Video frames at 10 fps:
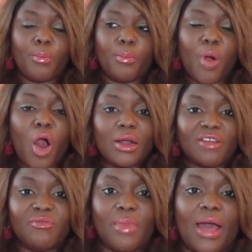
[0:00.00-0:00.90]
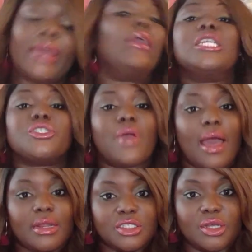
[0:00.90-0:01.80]
part of my
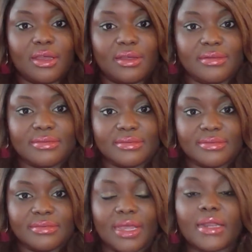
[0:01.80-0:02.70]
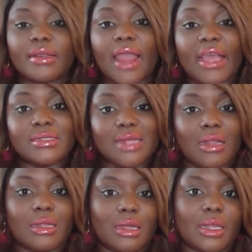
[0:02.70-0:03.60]
strategy in
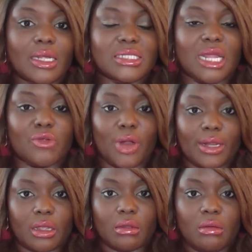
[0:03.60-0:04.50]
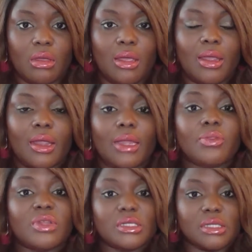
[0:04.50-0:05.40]
excelling and accelerating in
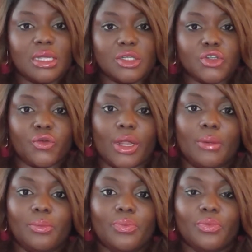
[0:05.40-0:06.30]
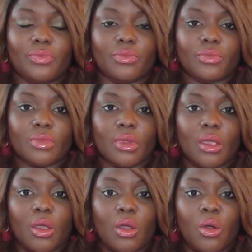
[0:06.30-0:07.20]
this industry
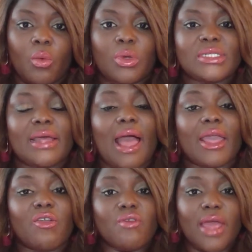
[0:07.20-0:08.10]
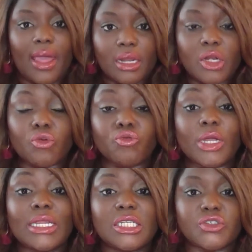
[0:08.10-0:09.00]
was that I created a
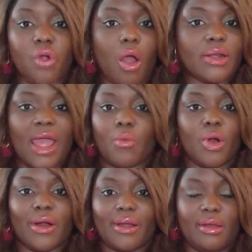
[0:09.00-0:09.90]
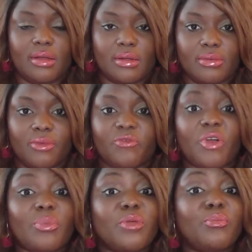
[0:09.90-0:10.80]
really strong network
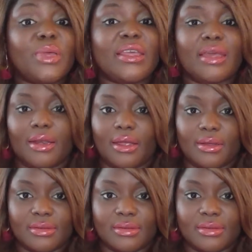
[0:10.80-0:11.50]
from the beginning.